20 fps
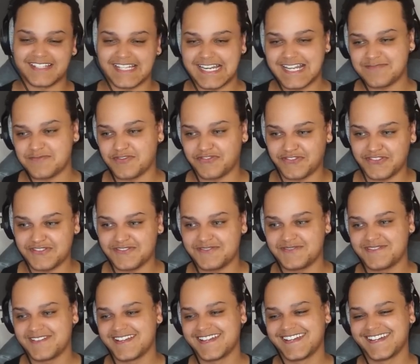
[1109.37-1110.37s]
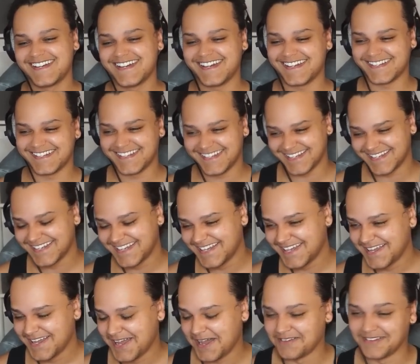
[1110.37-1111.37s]
to name a few.
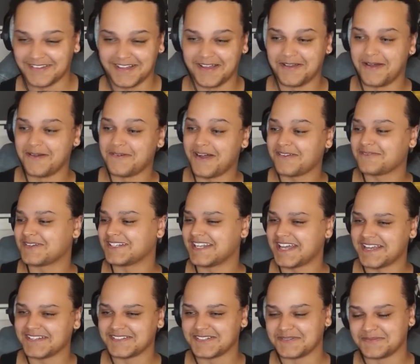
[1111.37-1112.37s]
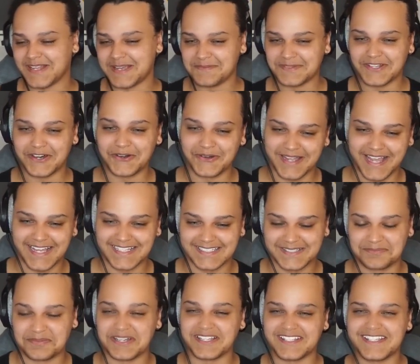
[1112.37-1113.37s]
I'm gonna end up naming the whole
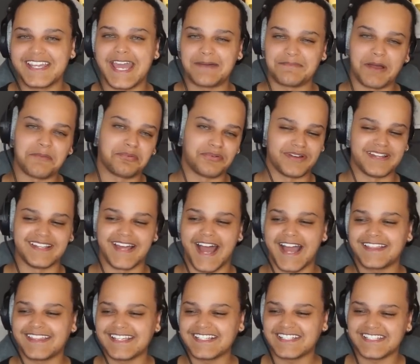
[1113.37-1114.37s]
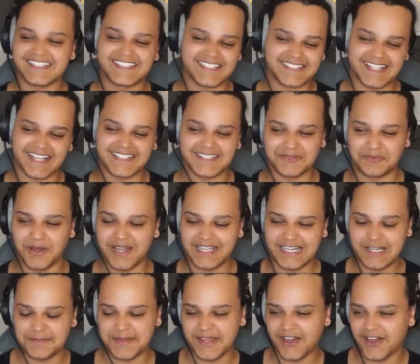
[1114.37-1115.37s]
cast, but you get my point. I think she just has to work a
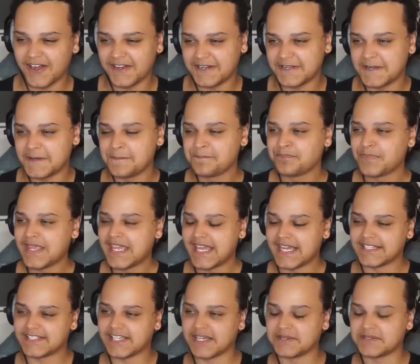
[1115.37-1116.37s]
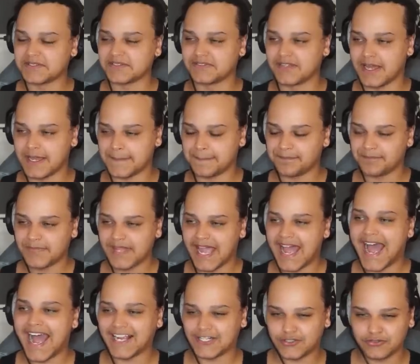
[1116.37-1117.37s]
little bit harder in terms of like
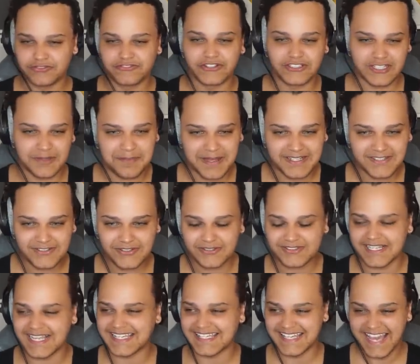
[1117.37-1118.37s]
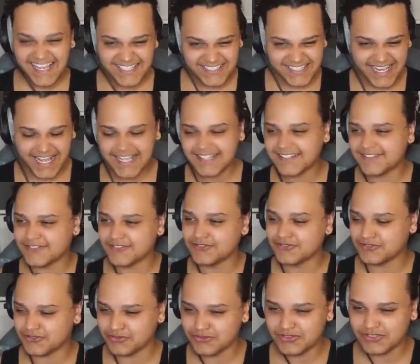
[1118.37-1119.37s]
actual fundamentals. Like yes, she has
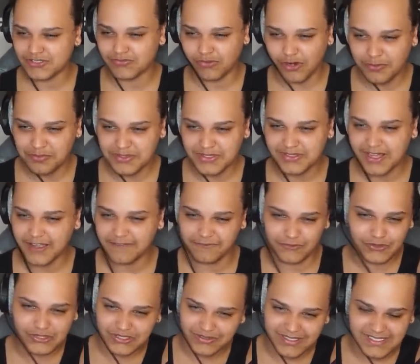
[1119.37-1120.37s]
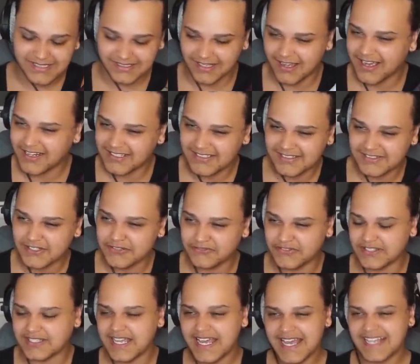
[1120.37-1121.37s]
tools to rob you, like full screen slide and stuff
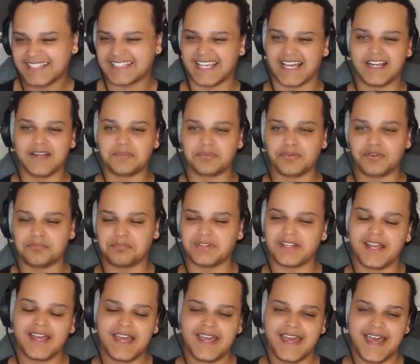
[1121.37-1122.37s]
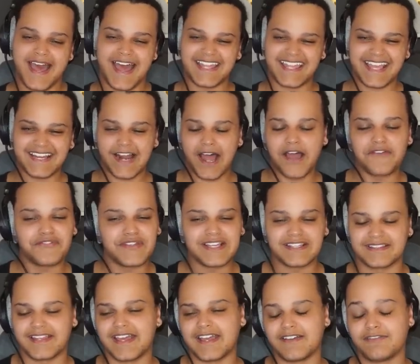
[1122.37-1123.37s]
and teleport, but again, I think
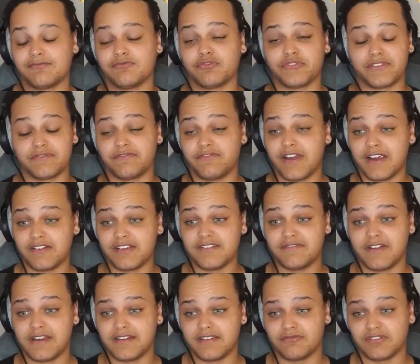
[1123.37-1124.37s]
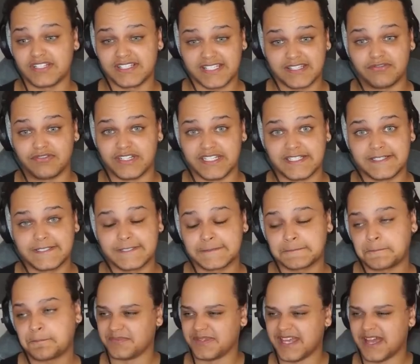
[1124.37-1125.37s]
they're very, very risky reads.
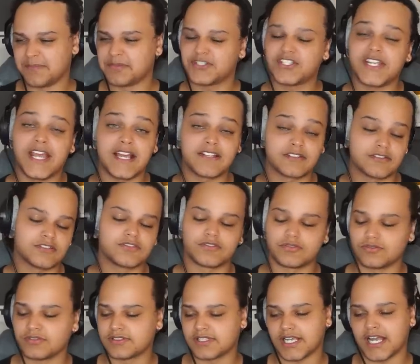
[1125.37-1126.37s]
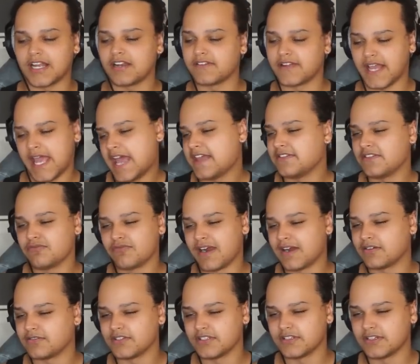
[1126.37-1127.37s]
Yeah, but she has good tools to kind of like end the
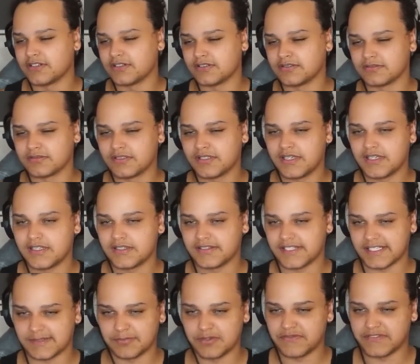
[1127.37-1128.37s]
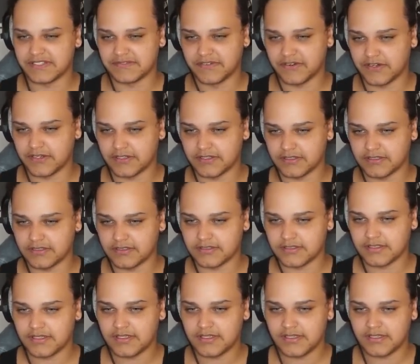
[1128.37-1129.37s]
round, you know. This move is very good
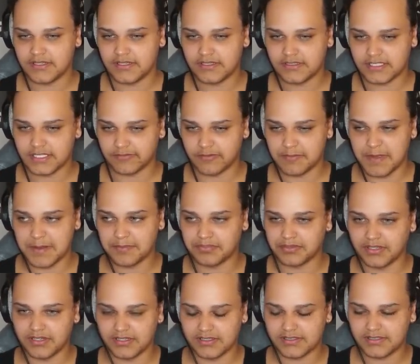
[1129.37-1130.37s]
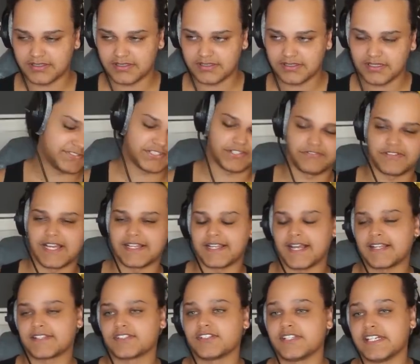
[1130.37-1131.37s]
to remain plus, stuff like
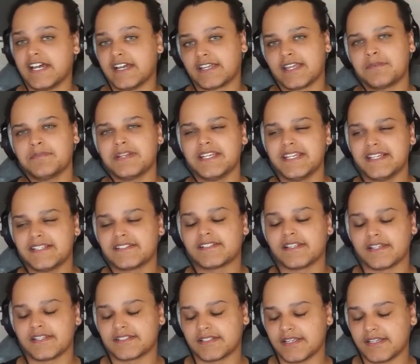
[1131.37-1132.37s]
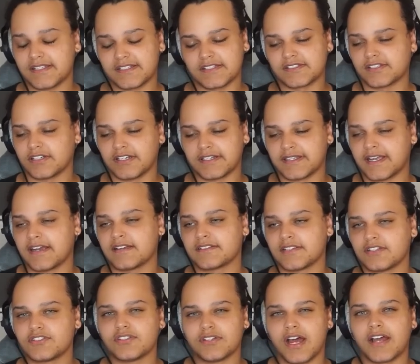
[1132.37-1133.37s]
that. So yeah, Kimberly is a solid
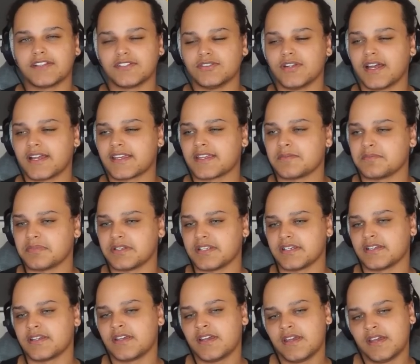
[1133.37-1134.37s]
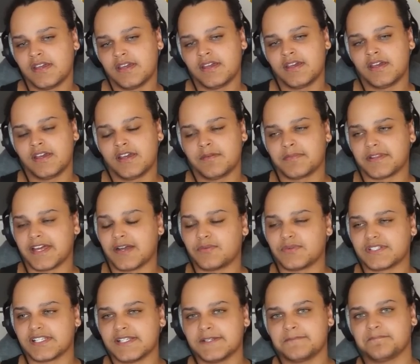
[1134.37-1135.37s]
character. I do like Kimberly. But that
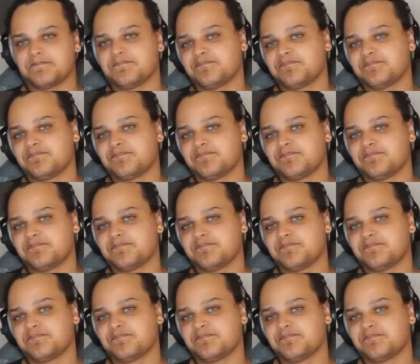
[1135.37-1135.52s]
was it.